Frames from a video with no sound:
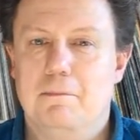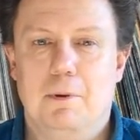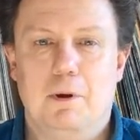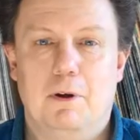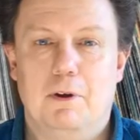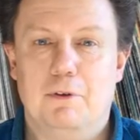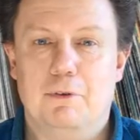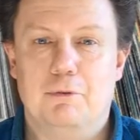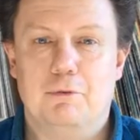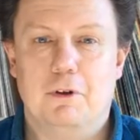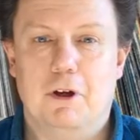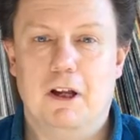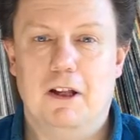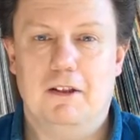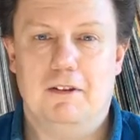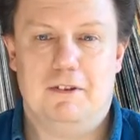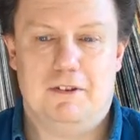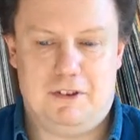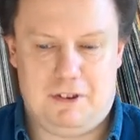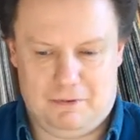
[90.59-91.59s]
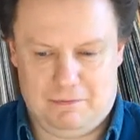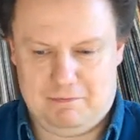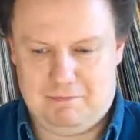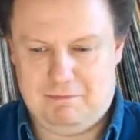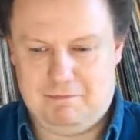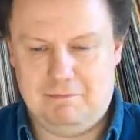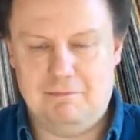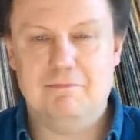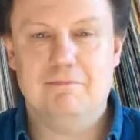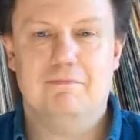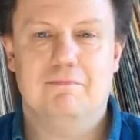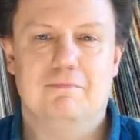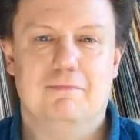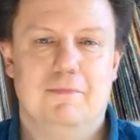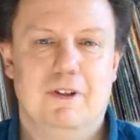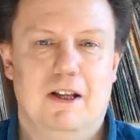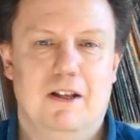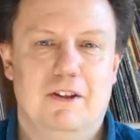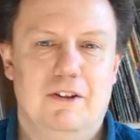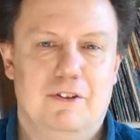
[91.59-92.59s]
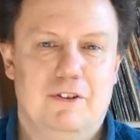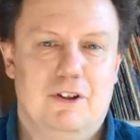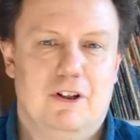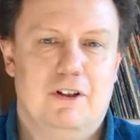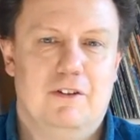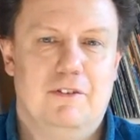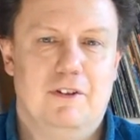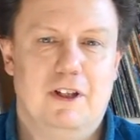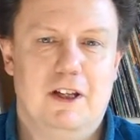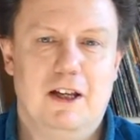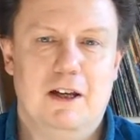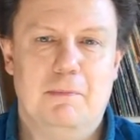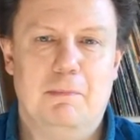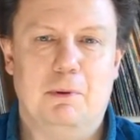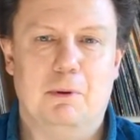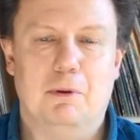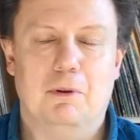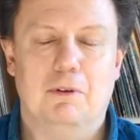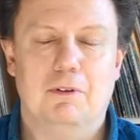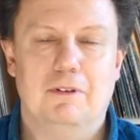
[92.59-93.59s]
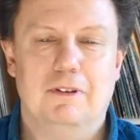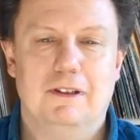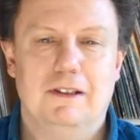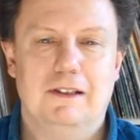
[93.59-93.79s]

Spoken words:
parked right at the side of the airport.